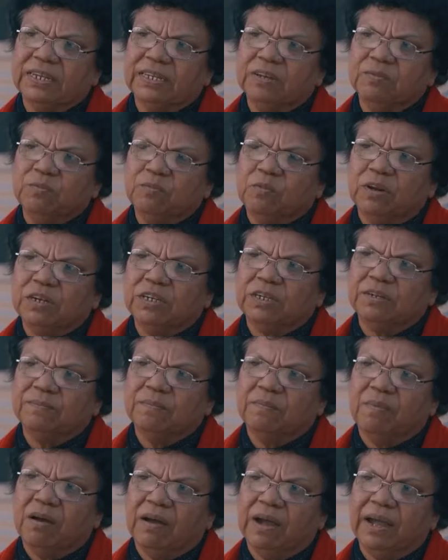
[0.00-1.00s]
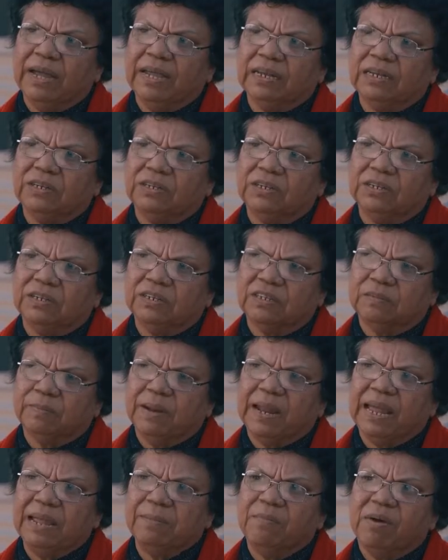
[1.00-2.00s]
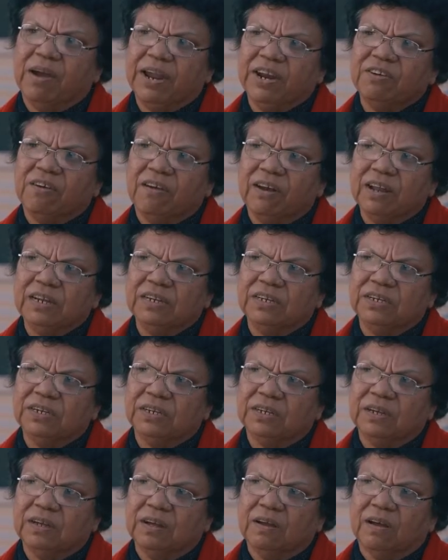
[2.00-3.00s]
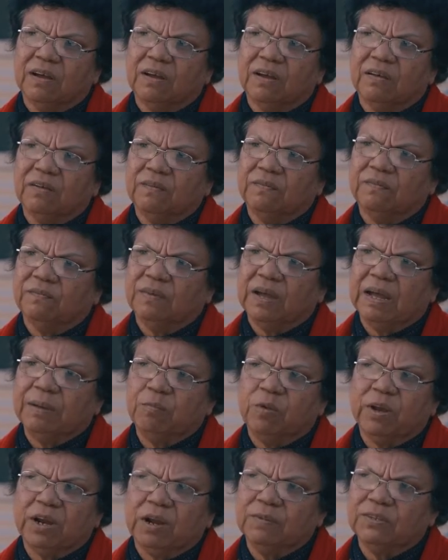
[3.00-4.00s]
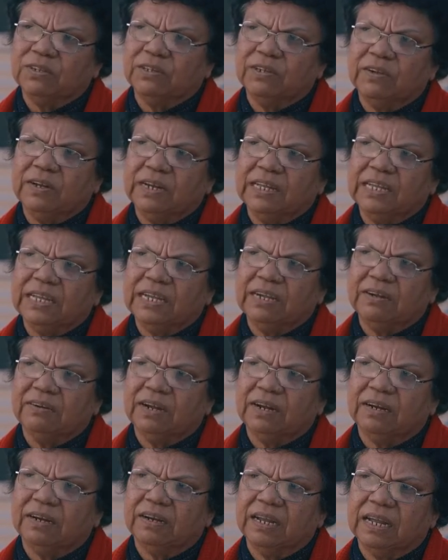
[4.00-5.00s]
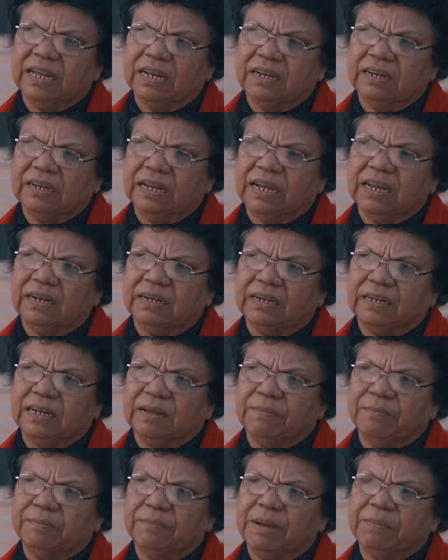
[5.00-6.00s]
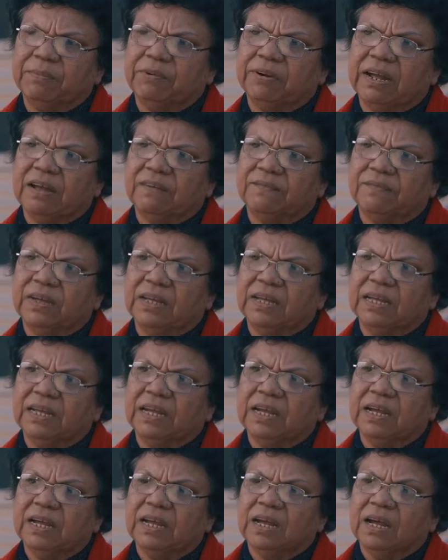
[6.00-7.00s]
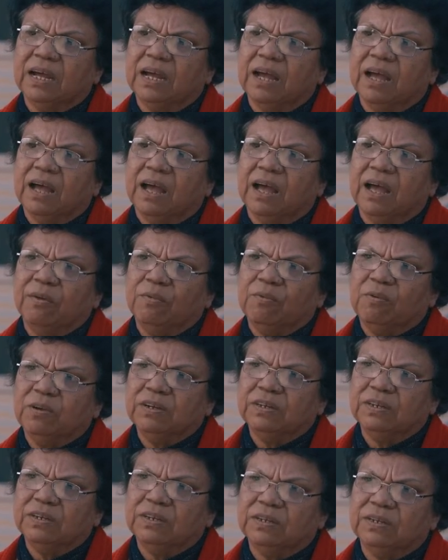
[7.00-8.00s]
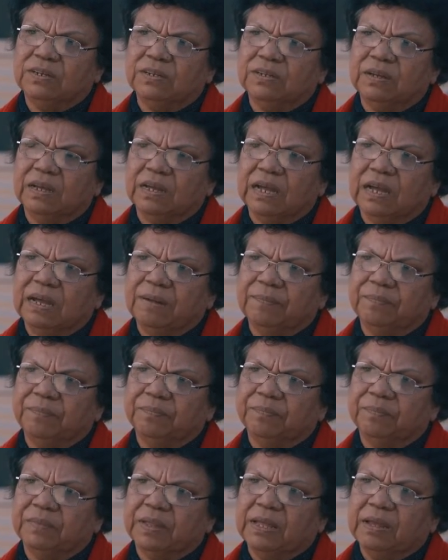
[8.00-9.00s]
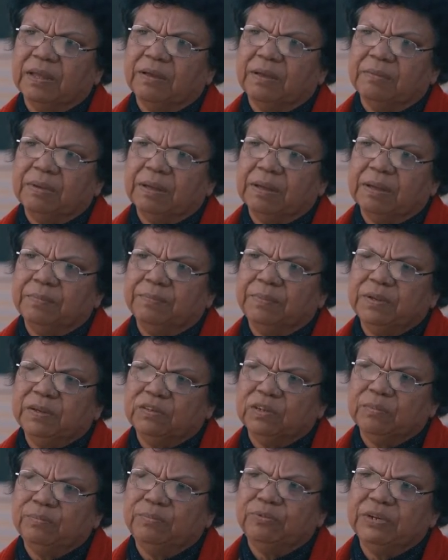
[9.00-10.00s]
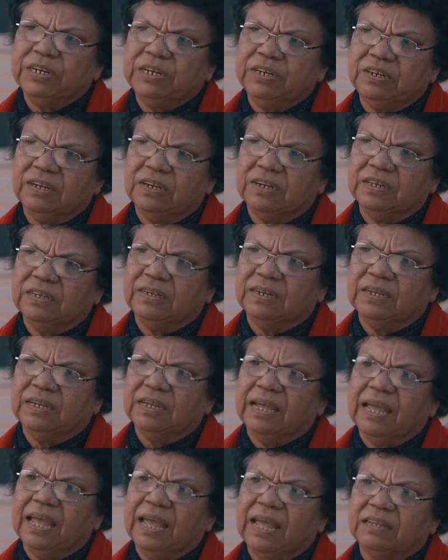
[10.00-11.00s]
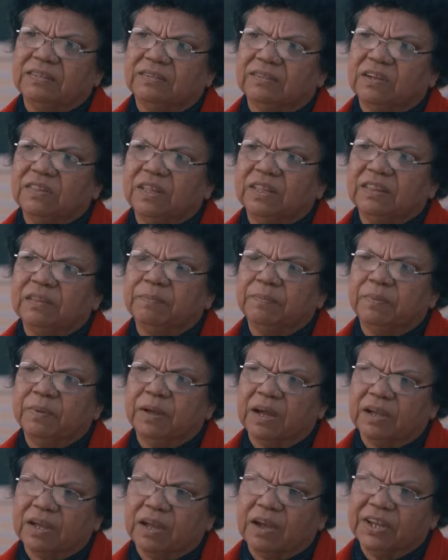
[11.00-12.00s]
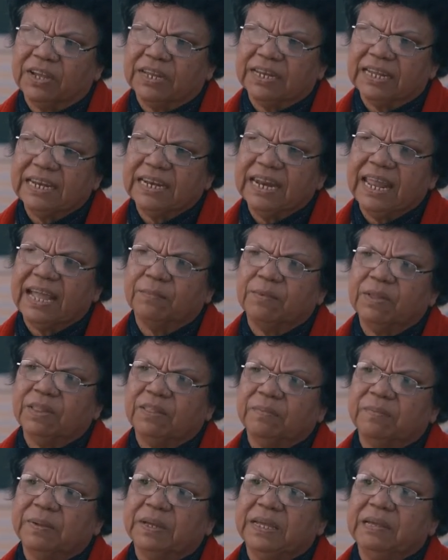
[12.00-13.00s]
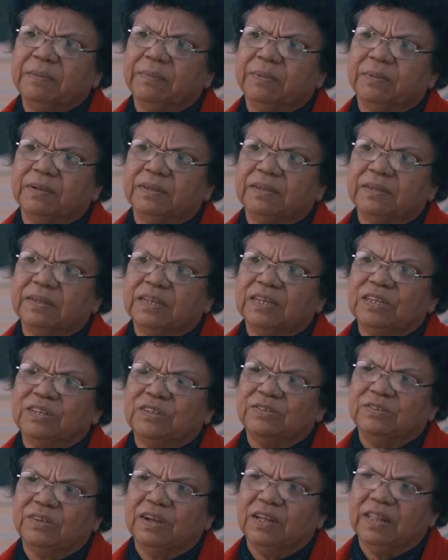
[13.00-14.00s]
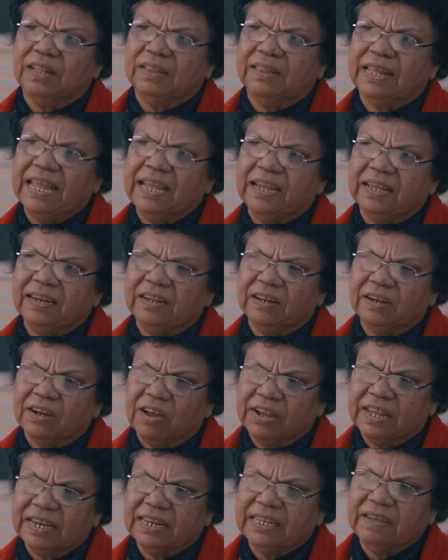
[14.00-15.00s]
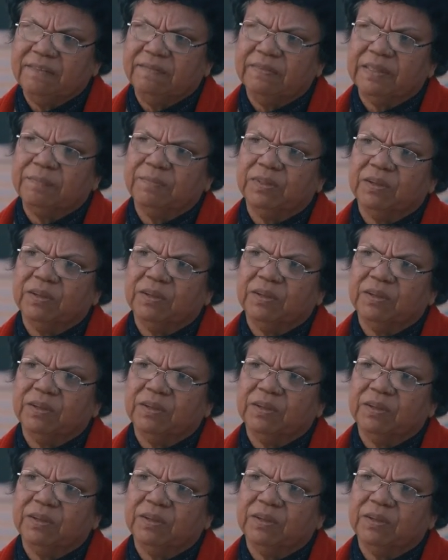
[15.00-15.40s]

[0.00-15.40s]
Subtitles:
I didn't want to display my knowledge of what I was learning here at Mamarapha. I wanted to build a bridge so that I could connect with the people, so that they could, and I could give